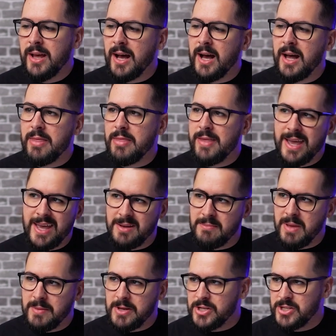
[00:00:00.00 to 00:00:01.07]
than
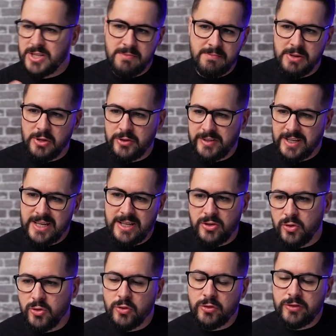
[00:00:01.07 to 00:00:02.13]
maybe just the built-in Google